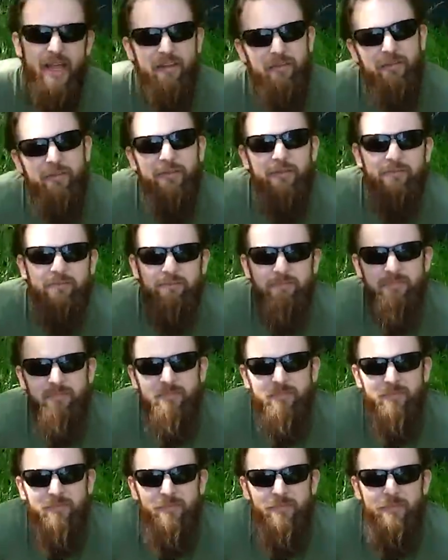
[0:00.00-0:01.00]
life.
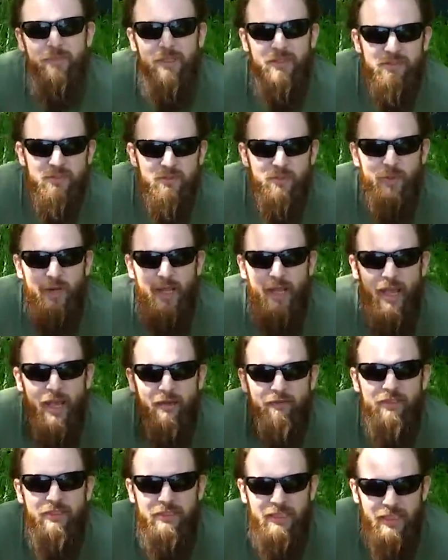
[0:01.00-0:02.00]
This is what I
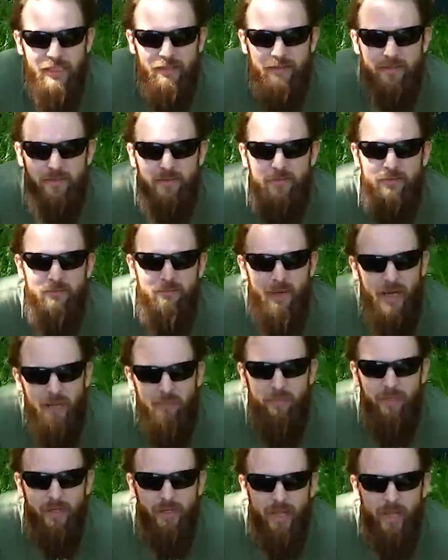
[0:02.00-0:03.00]
have to get to
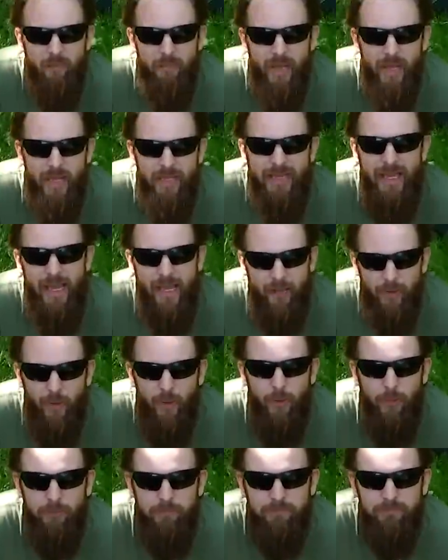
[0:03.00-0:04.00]
my bug out bag at
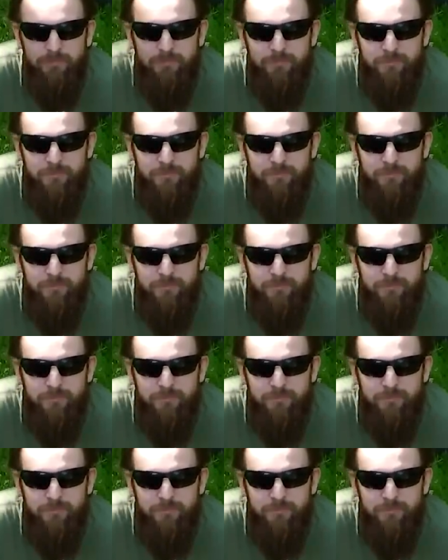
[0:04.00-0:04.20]
home.